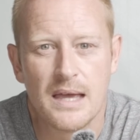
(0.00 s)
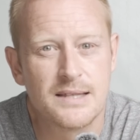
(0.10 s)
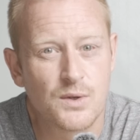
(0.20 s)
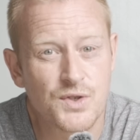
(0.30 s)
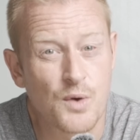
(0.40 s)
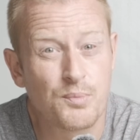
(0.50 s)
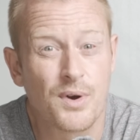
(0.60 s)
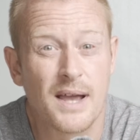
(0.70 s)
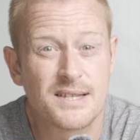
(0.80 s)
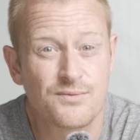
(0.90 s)
It's also
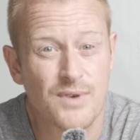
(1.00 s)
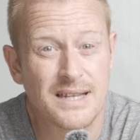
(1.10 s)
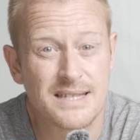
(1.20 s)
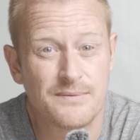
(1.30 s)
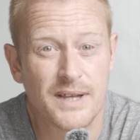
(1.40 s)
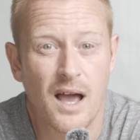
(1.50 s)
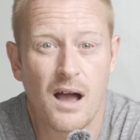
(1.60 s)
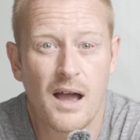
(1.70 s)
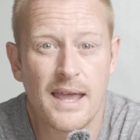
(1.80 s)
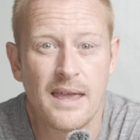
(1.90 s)
priced relatively
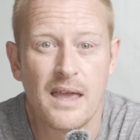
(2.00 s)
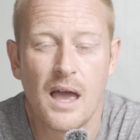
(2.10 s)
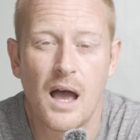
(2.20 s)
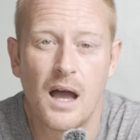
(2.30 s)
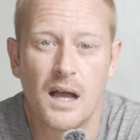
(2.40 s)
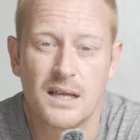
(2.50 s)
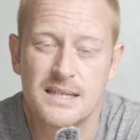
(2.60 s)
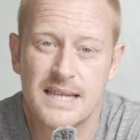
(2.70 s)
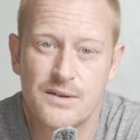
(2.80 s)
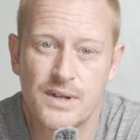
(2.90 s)
high,
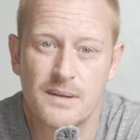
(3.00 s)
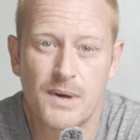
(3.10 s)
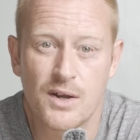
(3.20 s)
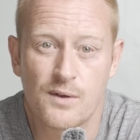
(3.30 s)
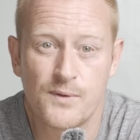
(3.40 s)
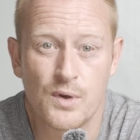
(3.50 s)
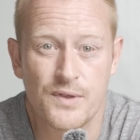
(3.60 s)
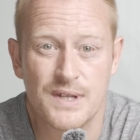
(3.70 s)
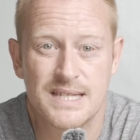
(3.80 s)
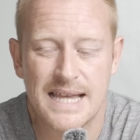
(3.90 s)
considering the Micro Four
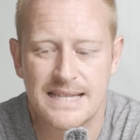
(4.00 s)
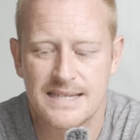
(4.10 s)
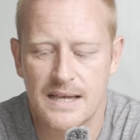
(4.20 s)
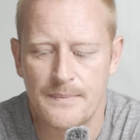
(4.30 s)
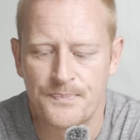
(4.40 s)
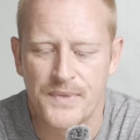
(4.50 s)
Thirds sensor,